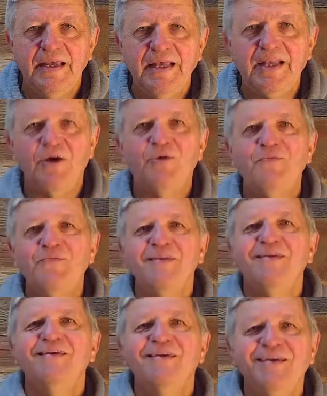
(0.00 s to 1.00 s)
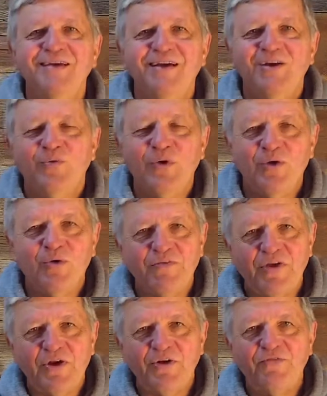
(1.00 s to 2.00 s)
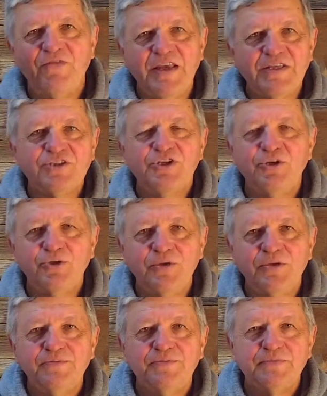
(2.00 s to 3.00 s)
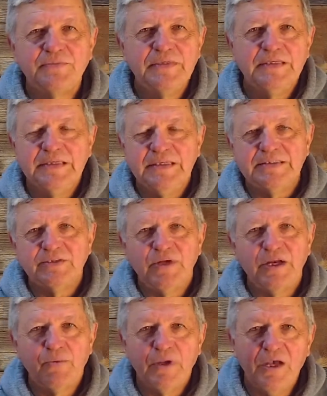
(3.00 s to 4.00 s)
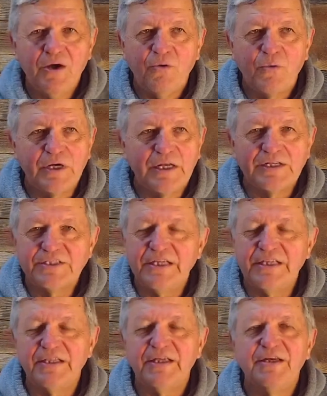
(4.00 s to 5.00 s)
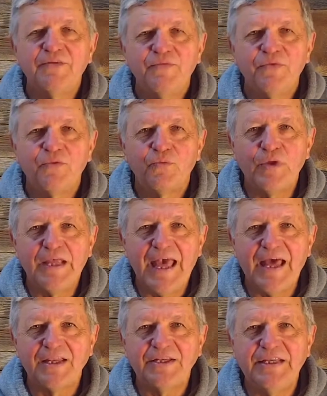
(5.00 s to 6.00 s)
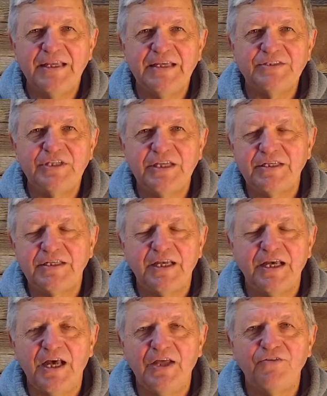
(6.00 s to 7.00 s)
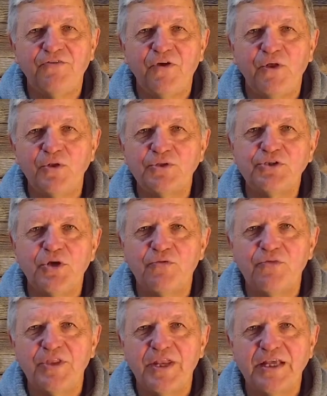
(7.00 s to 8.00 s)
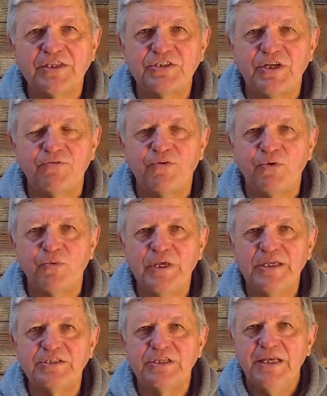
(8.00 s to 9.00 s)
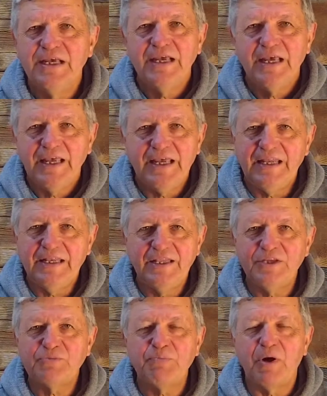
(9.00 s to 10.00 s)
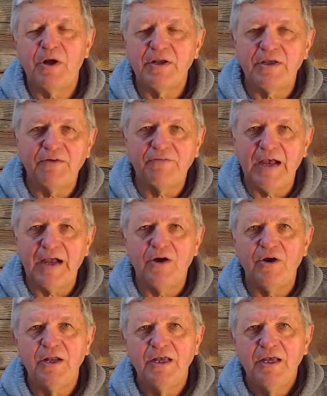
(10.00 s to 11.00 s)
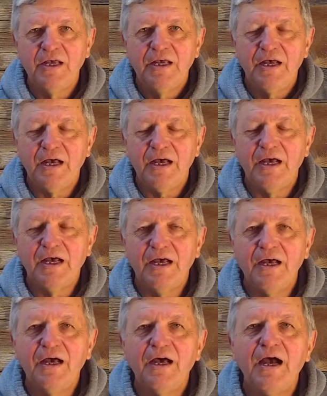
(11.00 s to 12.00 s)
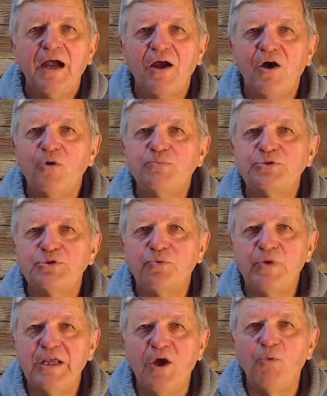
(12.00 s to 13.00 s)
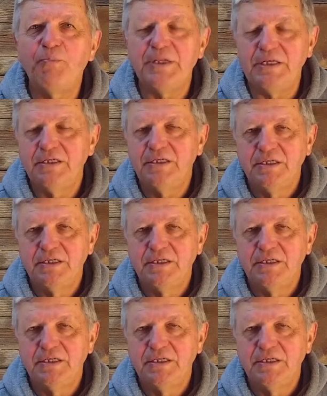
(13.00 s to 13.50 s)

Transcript: Hello. Well, we've entered phase two. So here we go. We're going to see the reality as it unfolds over the next several weeks in this part of our hopes to reopen